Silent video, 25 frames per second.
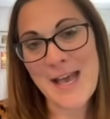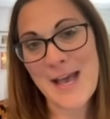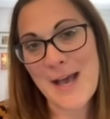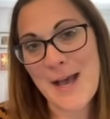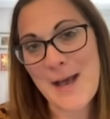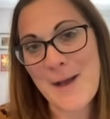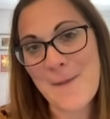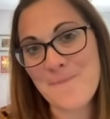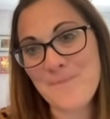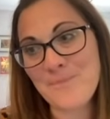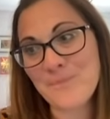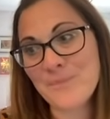
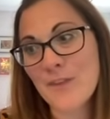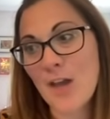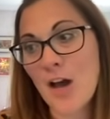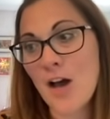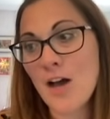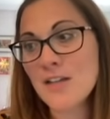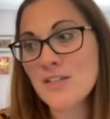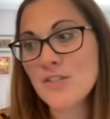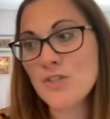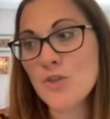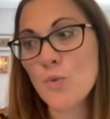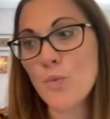
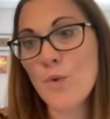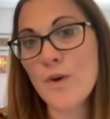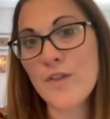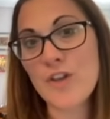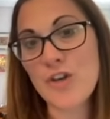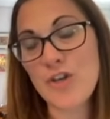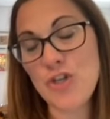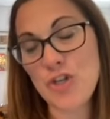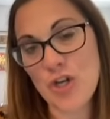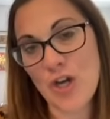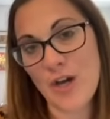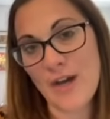Arsenal were the
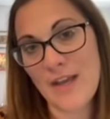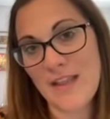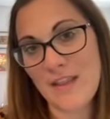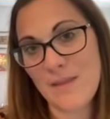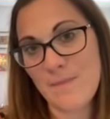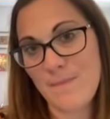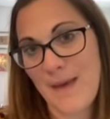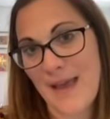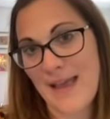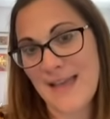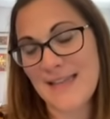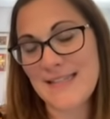9th
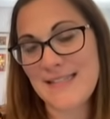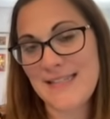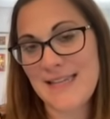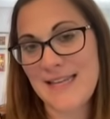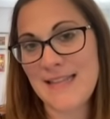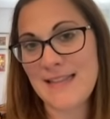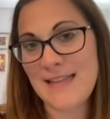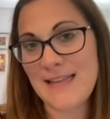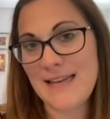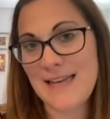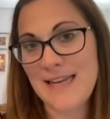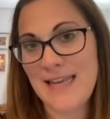best
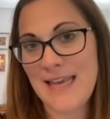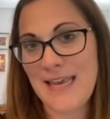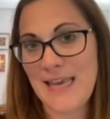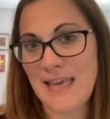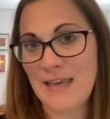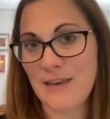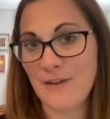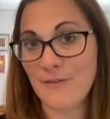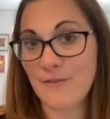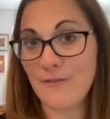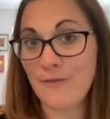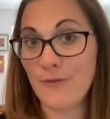in the
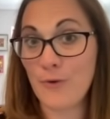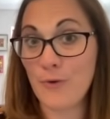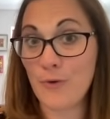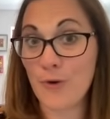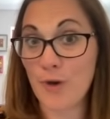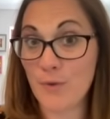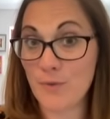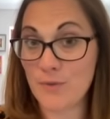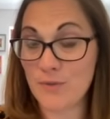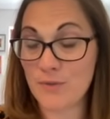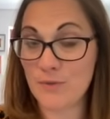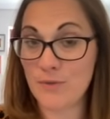league for
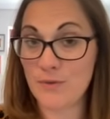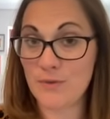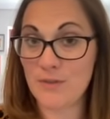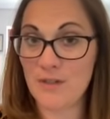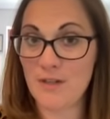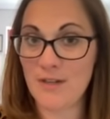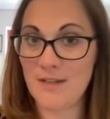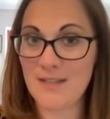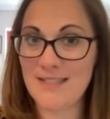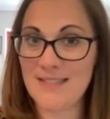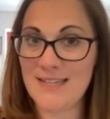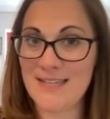goals scored
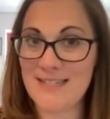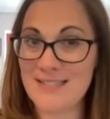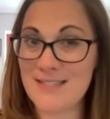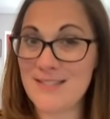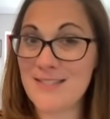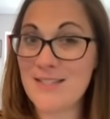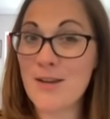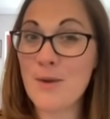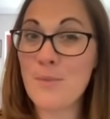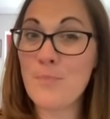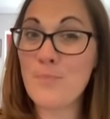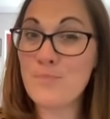last season,
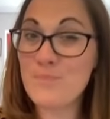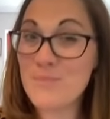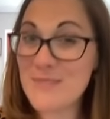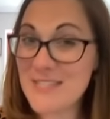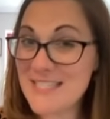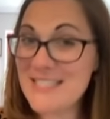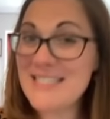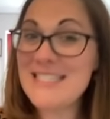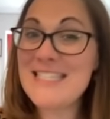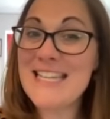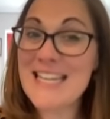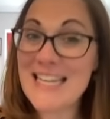so
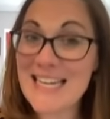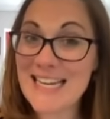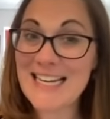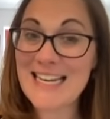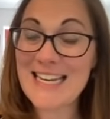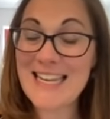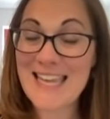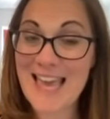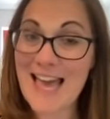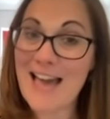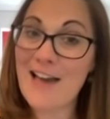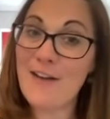
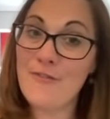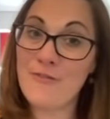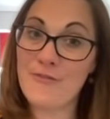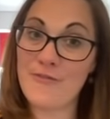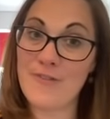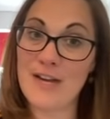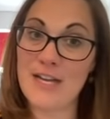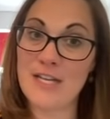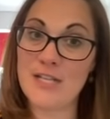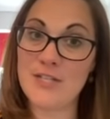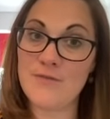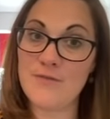distinctly
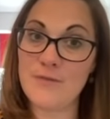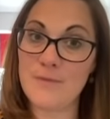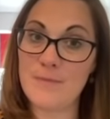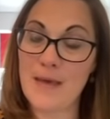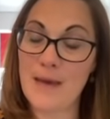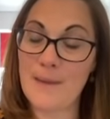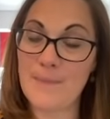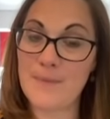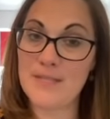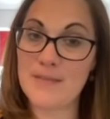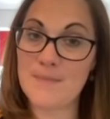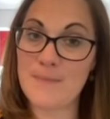average from
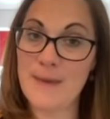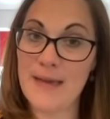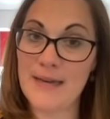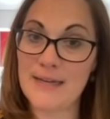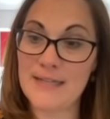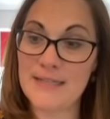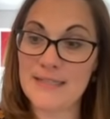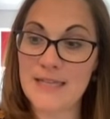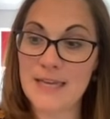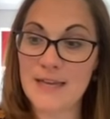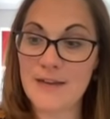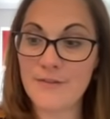that
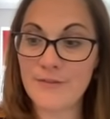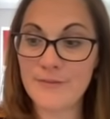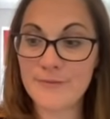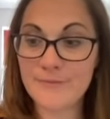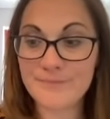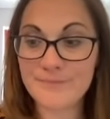perspective.